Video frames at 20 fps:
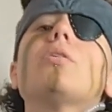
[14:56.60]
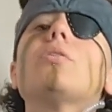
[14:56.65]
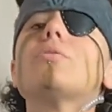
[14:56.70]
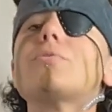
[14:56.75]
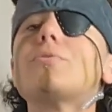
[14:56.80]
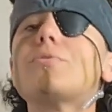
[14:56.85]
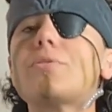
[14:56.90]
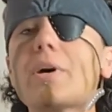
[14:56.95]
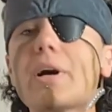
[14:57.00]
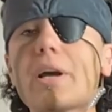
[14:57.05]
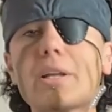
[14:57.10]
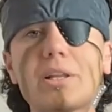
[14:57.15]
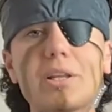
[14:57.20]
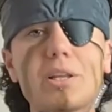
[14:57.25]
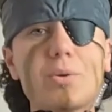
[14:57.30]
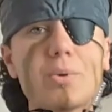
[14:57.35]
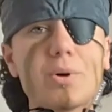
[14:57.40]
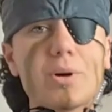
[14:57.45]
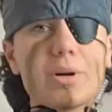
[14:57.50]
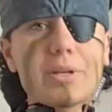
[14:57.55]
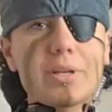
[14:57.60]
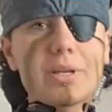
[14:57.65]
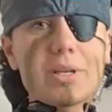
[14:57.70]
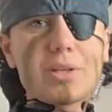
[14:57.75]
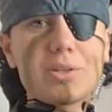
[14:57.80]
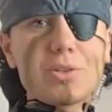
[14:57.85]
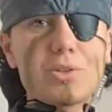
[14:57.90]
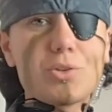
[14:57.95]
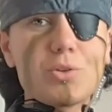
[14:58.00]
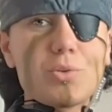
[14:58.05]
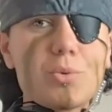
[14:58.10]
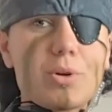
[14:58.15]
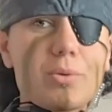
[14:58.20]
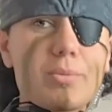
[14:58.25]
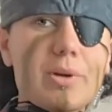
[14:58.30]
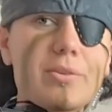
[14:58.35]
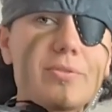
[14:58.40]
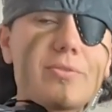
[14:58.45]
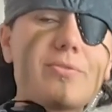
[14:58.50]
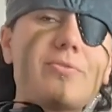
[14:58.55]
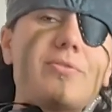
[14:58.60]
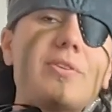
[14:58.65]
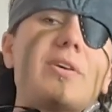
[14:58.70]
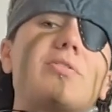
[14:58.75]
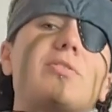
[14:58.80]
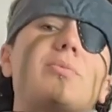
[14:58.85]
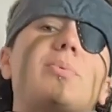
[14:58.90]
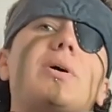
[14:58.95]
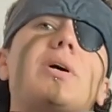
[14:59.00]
Finally, we are getting to one of my favourite